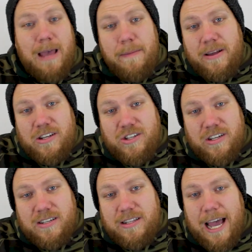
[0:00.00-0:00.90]
Maybe it's
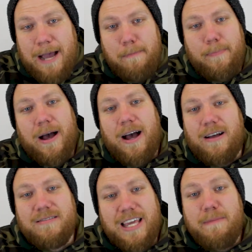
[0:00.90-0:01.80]
just that.
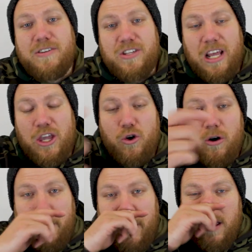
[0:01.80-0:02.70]
But give me
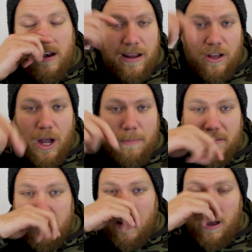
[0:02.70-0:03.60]
your opinion in the
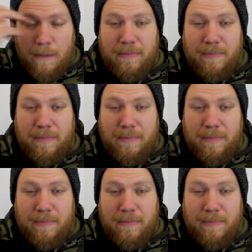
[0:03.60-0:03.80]
comments below.